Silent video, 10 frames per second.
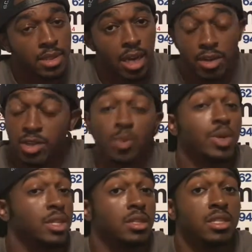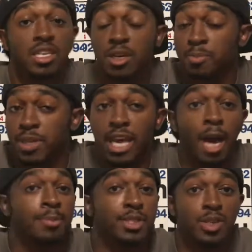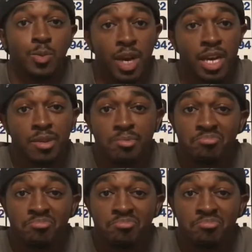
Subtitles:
Now, I could have went the complete opposite way.